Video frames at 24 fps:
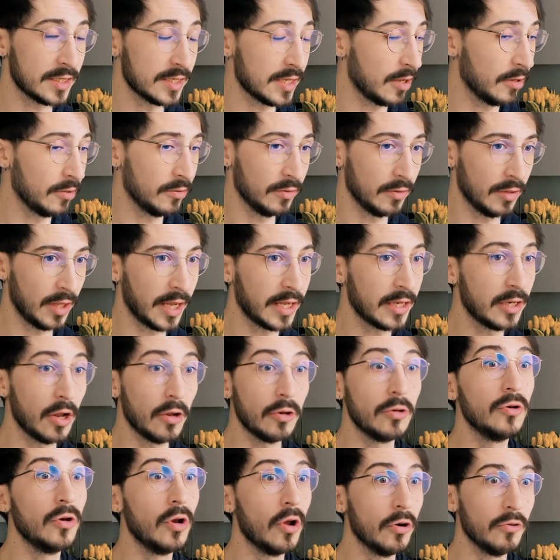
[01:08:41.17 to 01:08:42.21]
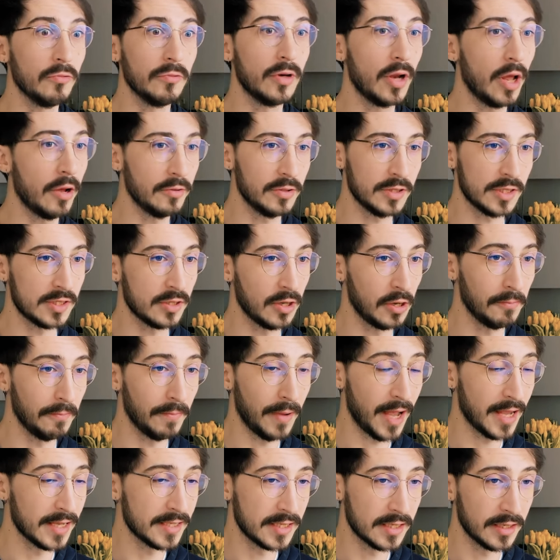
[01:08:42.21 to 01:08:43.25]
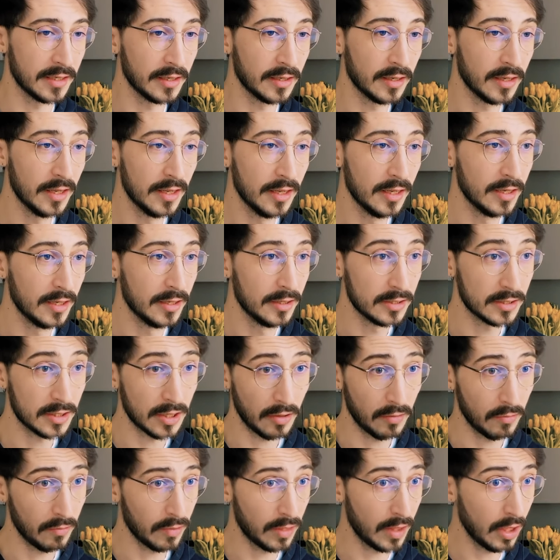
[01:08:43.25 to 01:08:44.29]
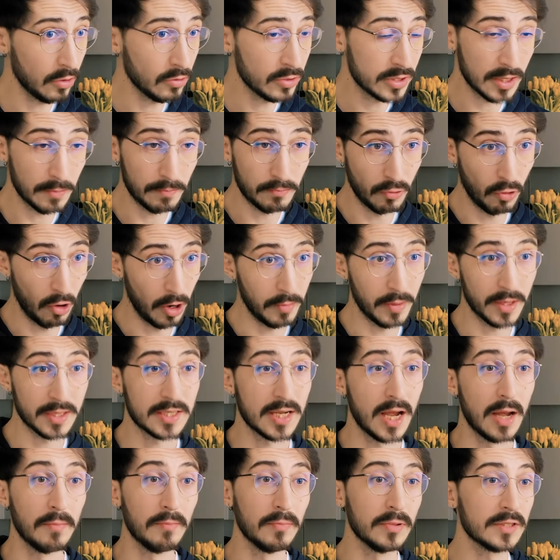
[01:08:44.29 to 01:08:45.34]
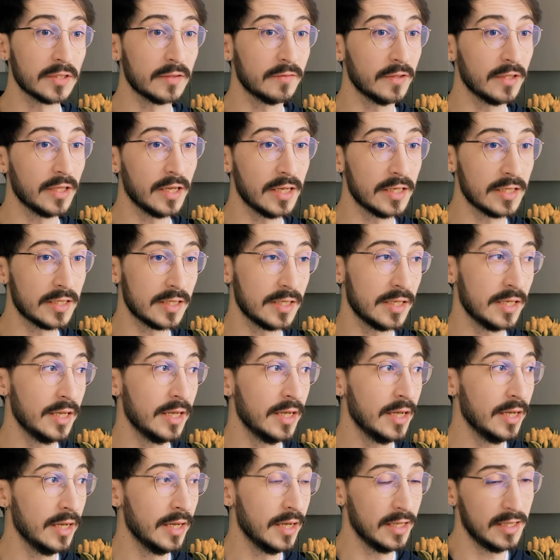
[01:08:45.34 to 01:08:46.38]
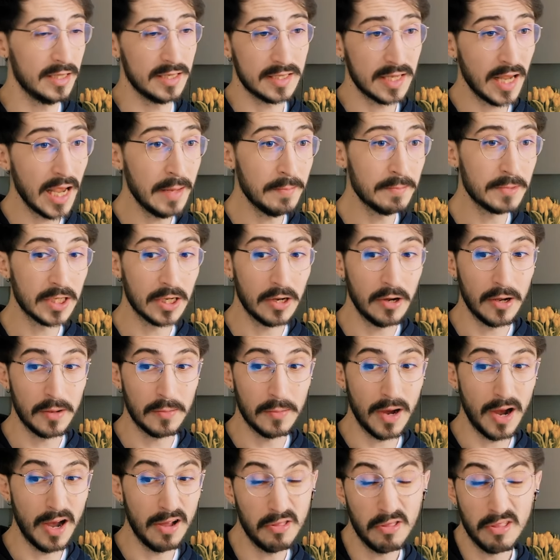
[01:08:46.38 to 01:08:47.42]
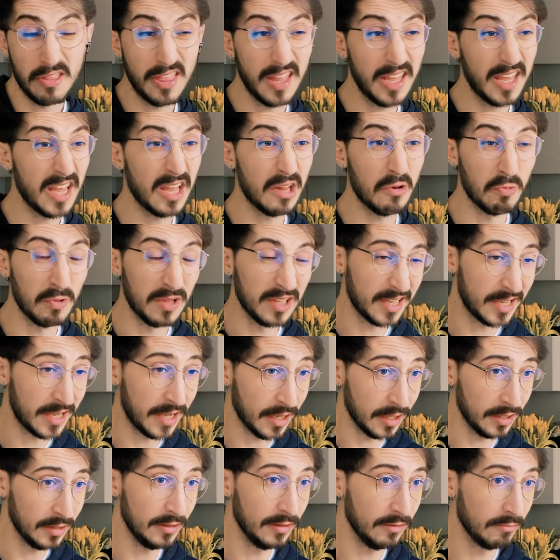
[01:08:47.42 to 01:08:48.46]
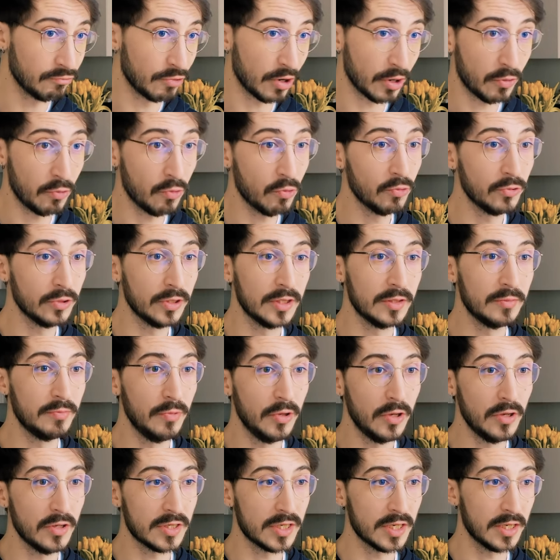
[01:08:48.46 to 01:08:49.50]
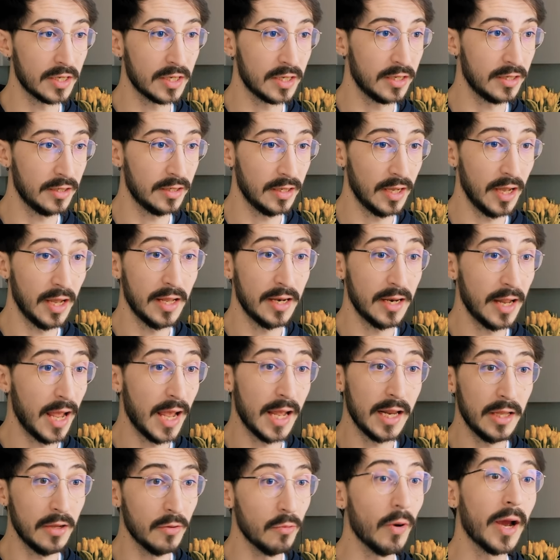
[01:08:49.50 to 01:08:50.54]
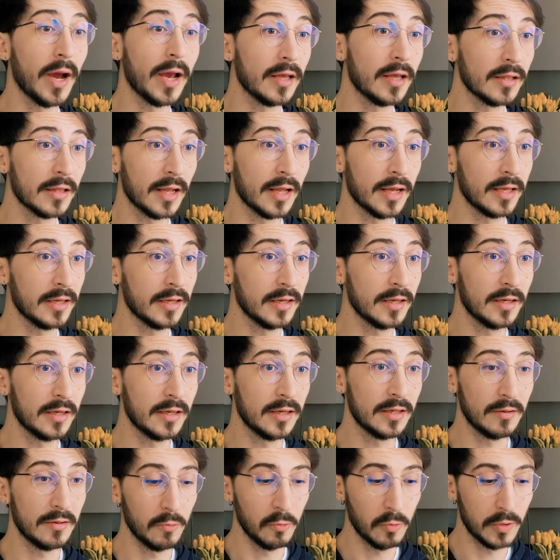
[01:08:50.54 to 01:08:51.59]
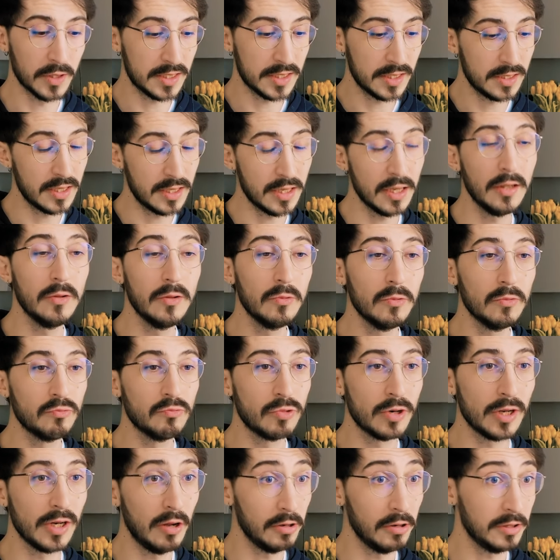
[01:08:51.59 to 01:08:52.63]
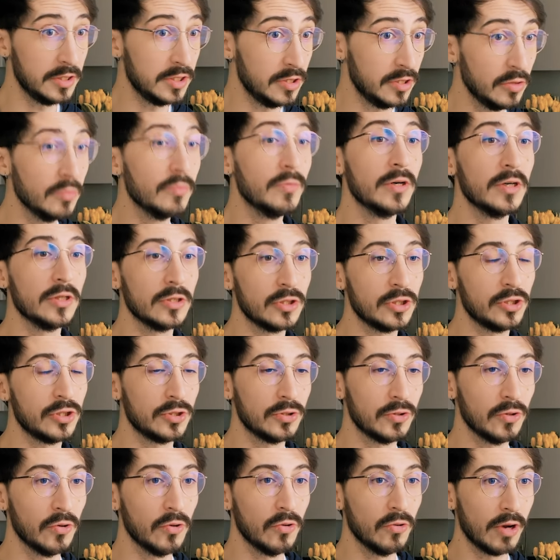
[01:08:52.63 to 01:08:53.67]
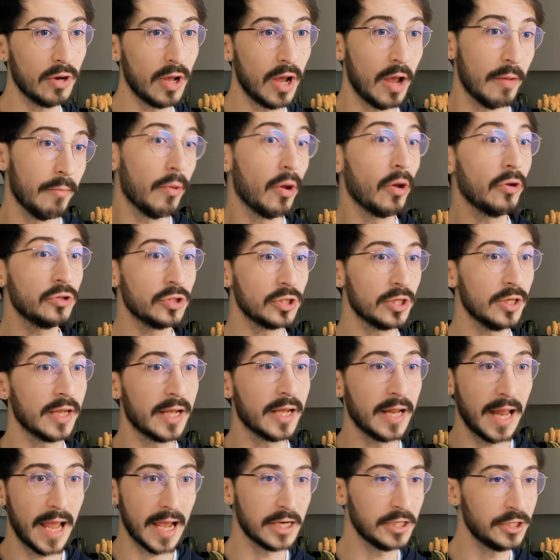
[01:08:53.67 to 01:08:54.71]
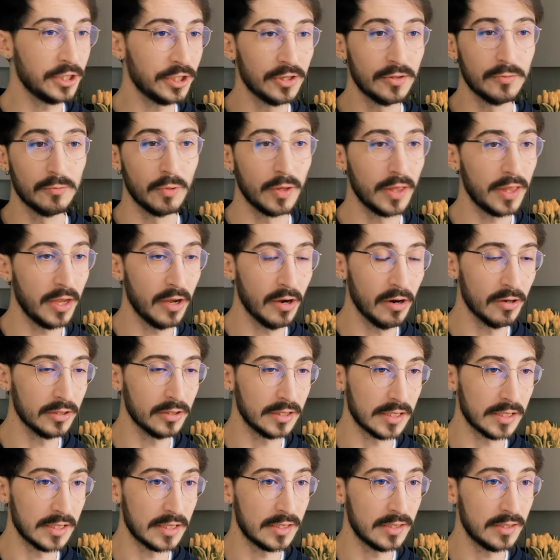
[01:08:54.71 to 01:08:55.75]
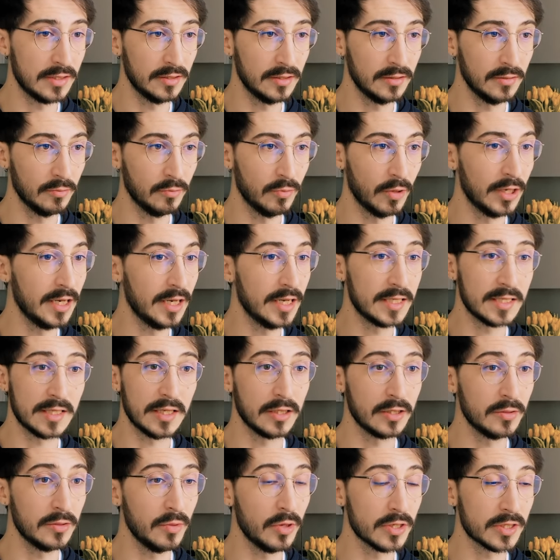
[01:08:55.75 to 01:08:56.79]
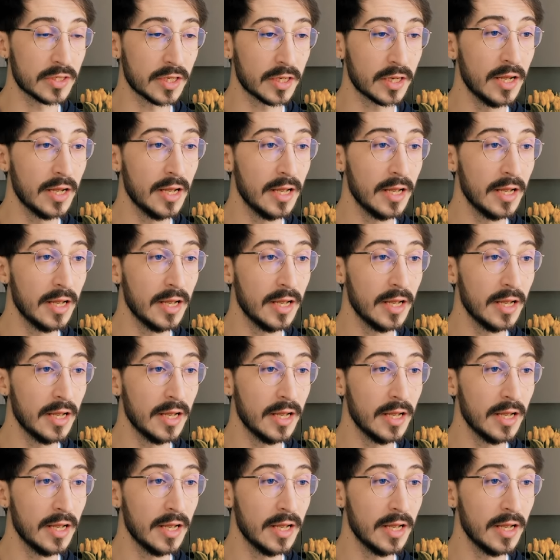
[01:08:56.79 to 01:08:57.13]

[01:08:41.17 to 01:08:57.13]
So like not, not notice time passing. So those are prime examples for this. At the same time, I don't think it will kill recorded music in any way. Like we still rely too much on our emotional connection with the artist when listening to music.